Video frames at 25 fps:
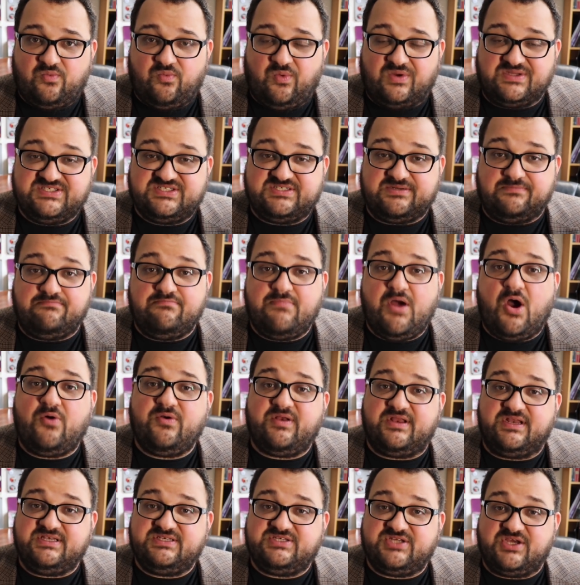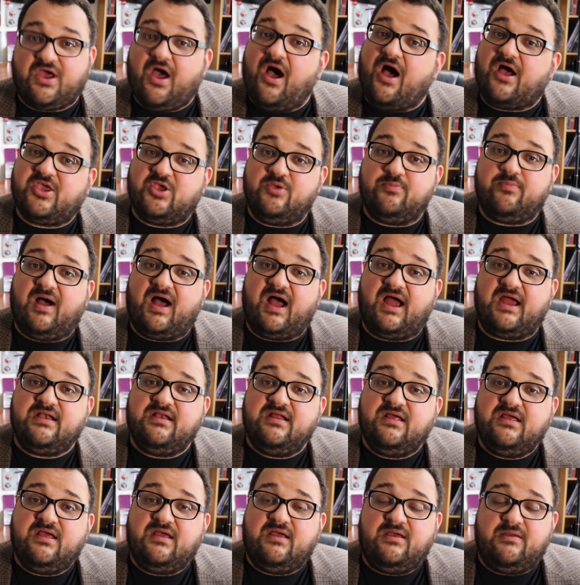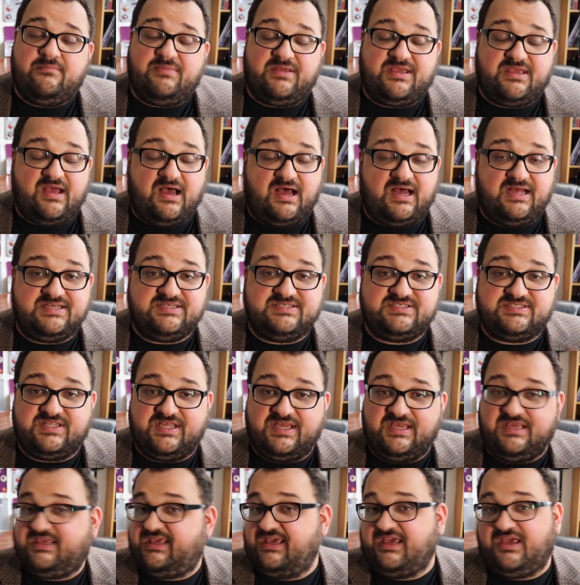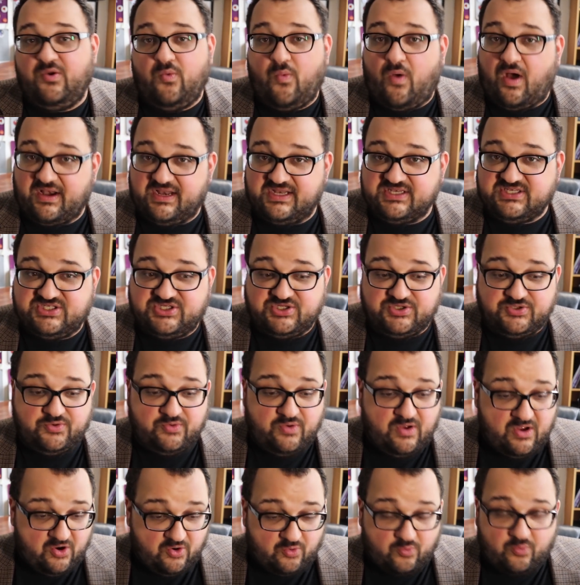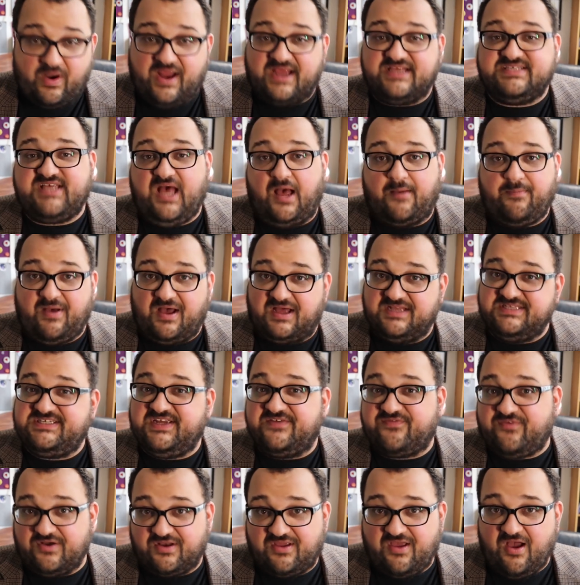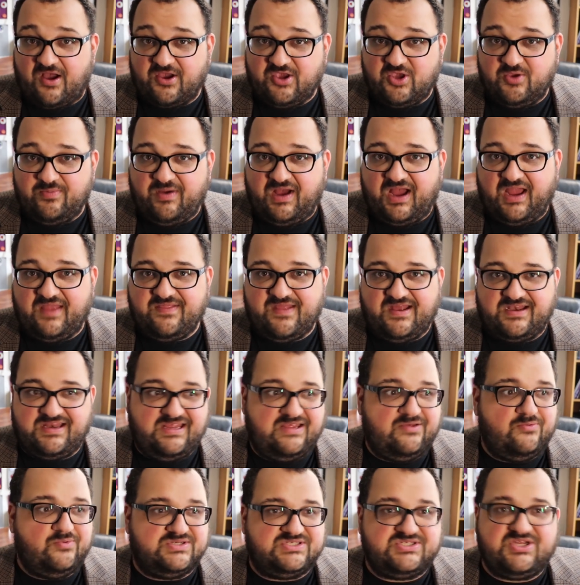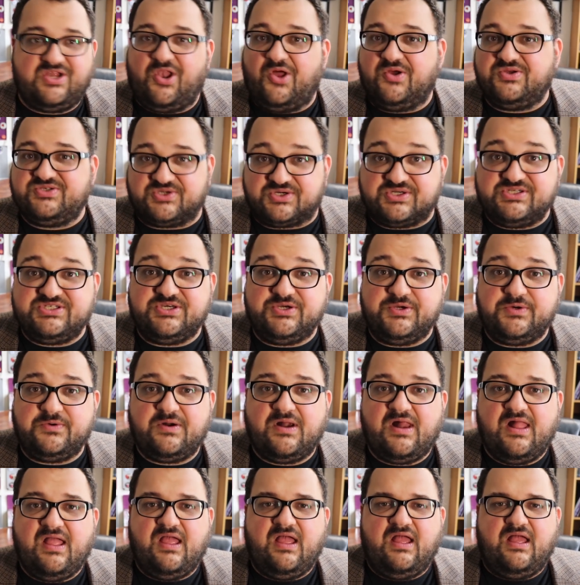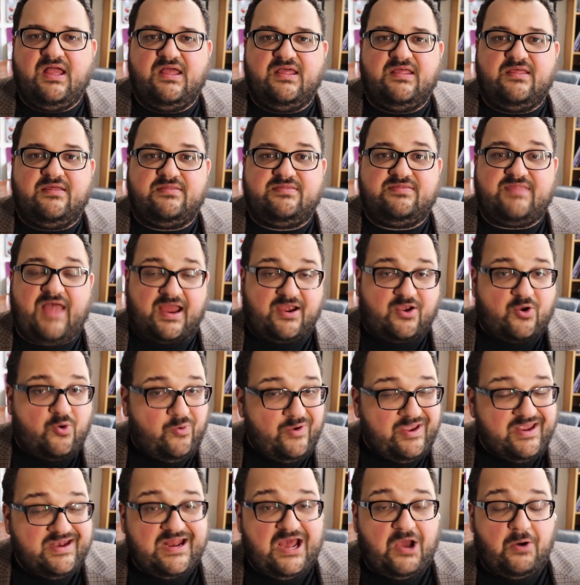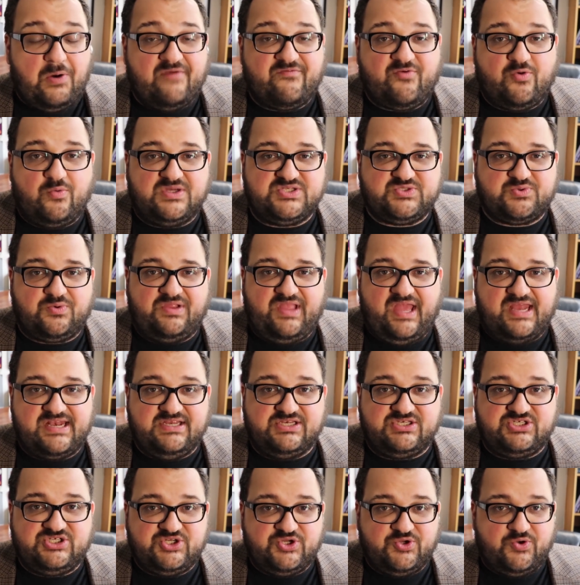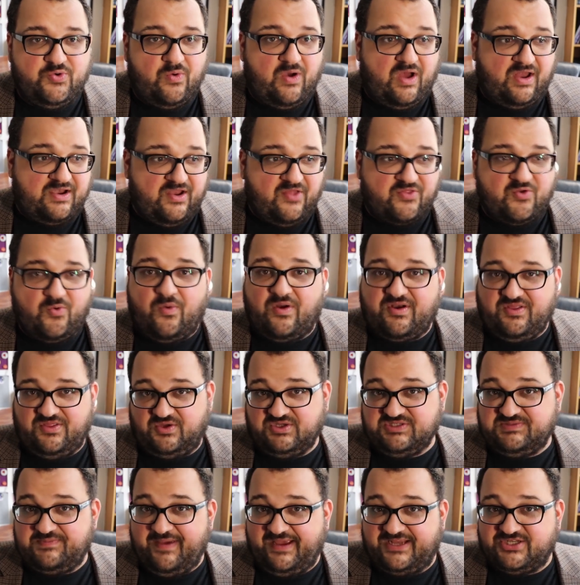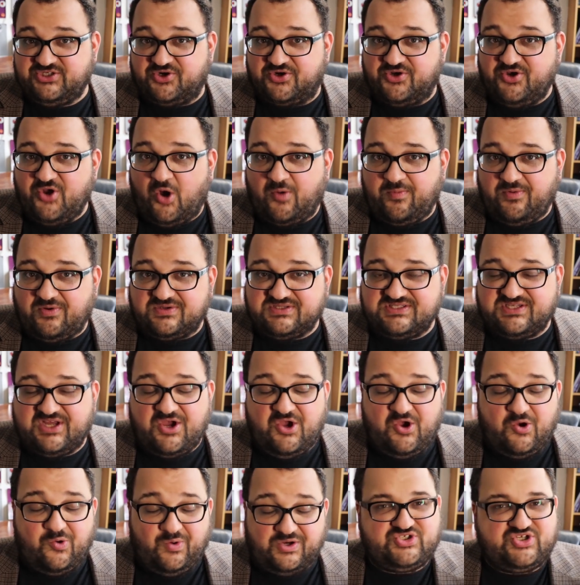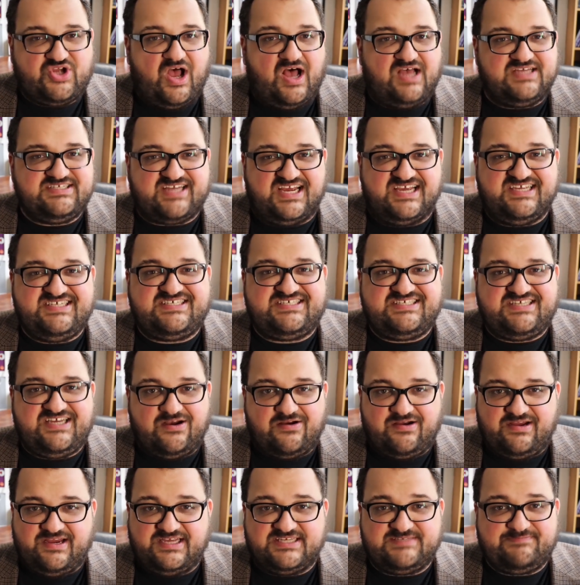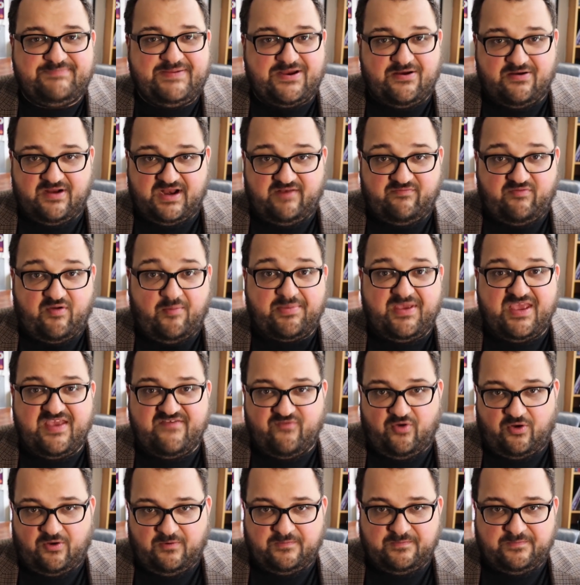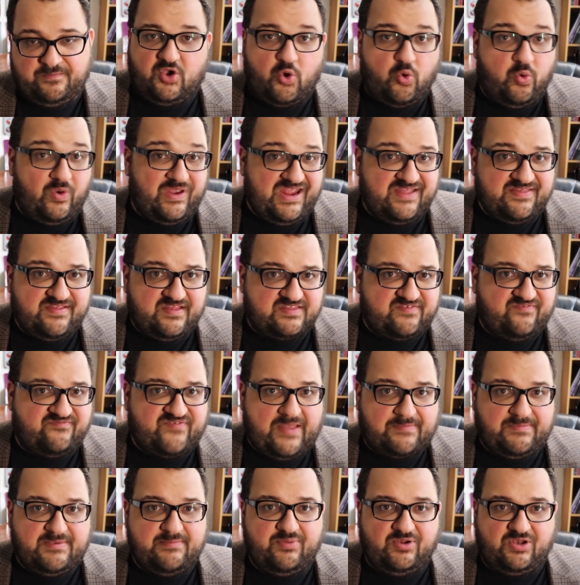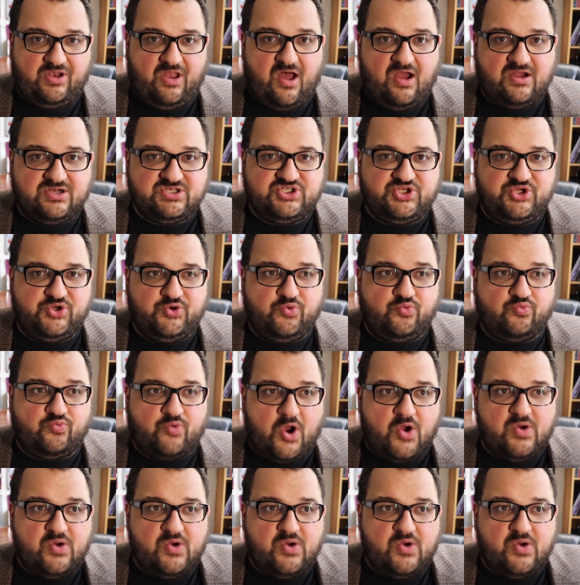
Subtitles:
was demoted to concubine because the king wanted to raise up a different concubine that he was closer to. That queen, however, was related to another one of those major nobles, which caused a serious period of upheaval. The queen that the family belonged to